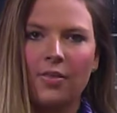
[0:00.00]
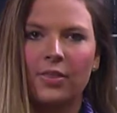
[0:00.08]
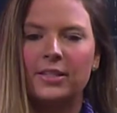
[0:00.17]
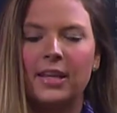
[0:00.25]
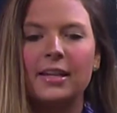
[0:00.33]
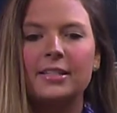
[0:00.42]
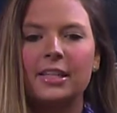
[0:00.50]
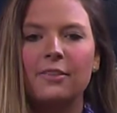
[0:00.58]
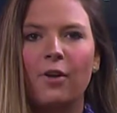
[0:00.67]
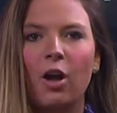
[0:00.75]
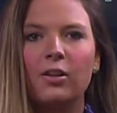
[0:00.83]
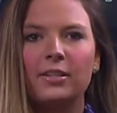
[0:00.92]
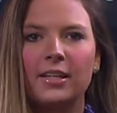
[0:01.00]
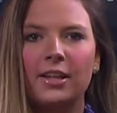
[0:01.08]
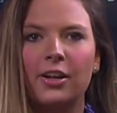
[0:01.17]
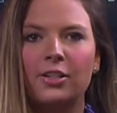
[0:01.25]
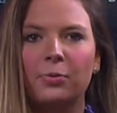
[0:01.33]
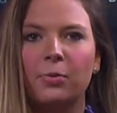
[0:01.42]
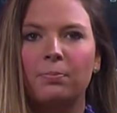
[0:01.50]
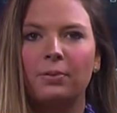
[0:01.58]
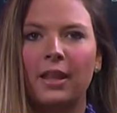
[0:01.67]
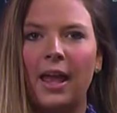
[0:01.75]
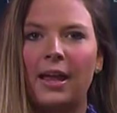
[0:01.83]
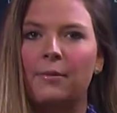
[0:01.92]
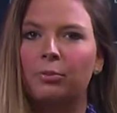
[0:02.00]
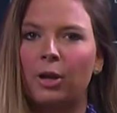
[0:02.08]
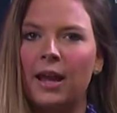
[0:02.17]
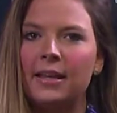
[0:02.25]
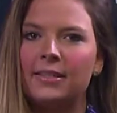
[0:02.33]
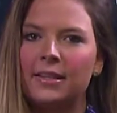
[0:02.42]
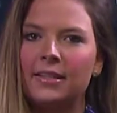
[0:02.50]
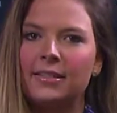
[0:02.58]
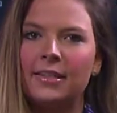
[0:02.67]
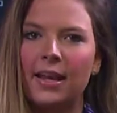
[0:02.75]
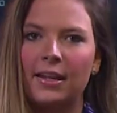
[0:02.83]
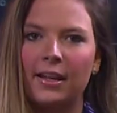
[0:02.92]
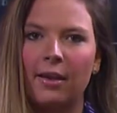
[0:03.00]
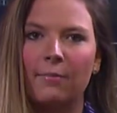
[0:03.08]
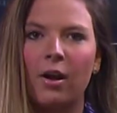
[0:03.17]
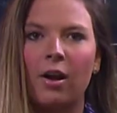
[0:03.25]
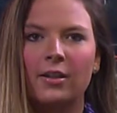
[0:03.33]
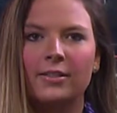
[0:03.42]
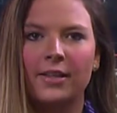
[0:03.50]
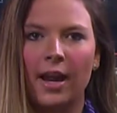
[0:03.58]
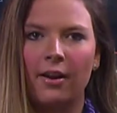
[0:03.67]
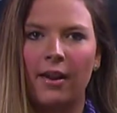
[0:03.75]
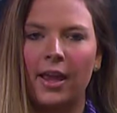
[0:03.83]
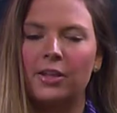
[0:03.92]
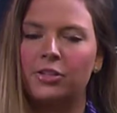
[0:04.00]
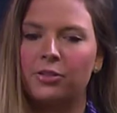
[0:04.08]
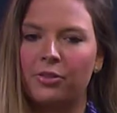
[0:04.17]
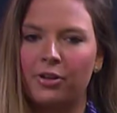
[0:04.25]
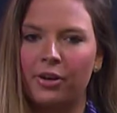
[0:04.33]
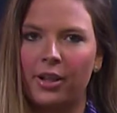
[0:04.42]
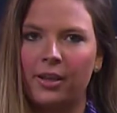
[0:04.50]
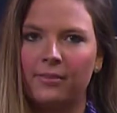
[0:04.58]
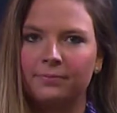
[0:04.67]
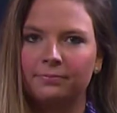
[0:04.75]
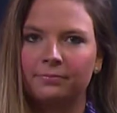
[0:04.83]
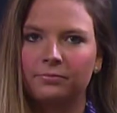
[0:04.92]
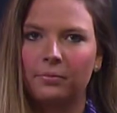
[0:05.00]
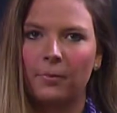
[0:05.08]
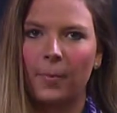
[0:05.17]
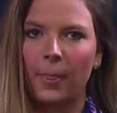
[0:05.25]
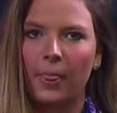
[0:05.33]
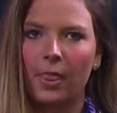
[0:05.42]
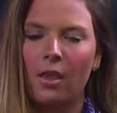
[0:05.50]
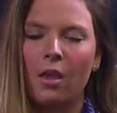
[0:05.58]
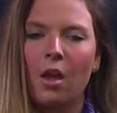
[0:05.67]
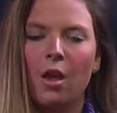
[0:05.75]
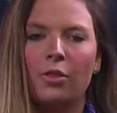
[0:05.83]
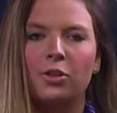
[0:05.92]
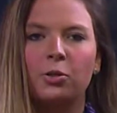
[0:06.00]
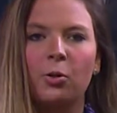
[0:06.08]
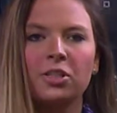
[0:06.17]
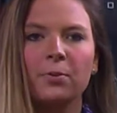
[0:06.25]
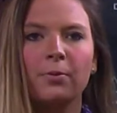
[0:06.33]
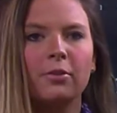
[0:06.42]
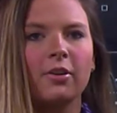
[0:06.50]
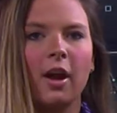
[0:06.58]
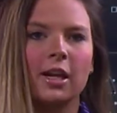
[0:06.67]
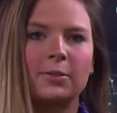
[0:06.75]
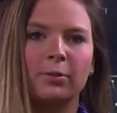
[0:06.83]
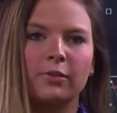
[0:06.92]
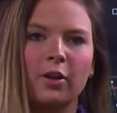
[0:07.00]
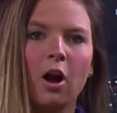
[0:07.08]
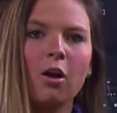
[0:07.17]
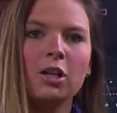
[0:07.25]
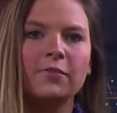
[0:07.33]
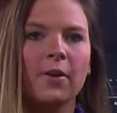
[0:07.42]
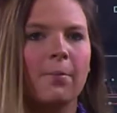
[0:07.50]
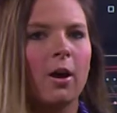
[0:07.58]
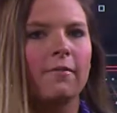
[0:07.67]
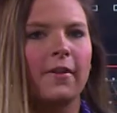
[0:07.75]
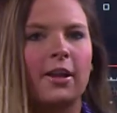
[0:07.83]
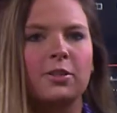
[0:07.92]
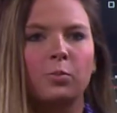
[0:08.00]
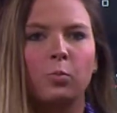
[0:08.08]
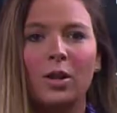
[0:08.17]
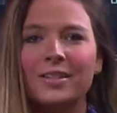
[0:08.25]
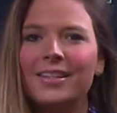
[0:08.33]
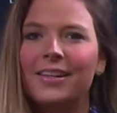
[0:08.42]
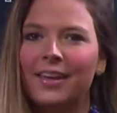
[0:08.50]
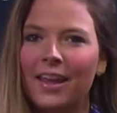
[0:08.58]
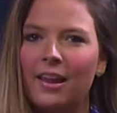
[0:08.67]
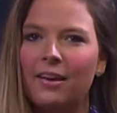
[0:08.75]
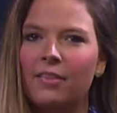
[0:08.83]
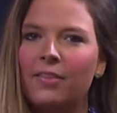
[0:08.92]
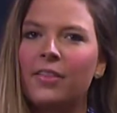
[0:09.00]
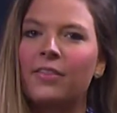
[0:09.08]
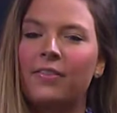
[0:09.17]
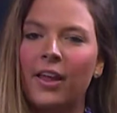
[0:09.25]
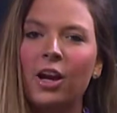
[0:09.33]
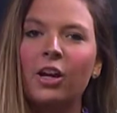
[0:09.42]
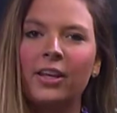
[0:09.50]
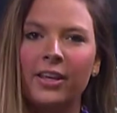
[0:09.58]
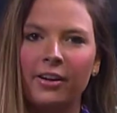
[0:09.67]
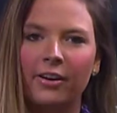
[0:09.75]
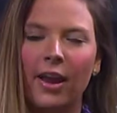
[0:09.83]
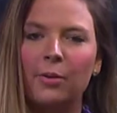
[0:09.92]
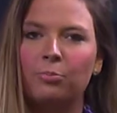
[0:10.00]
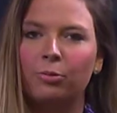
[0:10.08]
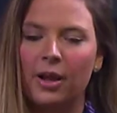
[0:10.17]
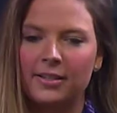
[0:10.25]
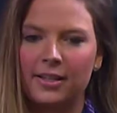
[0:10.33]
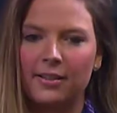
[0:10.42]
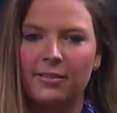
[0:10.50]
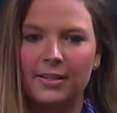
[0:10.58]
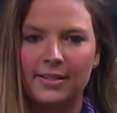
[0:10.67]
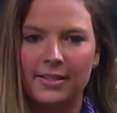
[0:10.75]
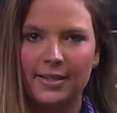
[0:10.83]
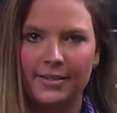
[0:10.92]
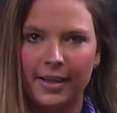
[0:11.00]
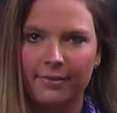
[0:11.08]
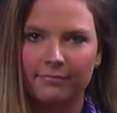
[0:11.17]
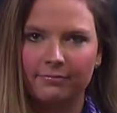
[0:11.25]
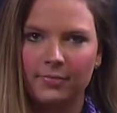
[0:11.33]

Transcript: The Tennessee Volunteers will play at Bryant-Denny Stadium on Saturday at 2:30 the Georgia Bulldogs prove college football fans once again that they are here and present this season.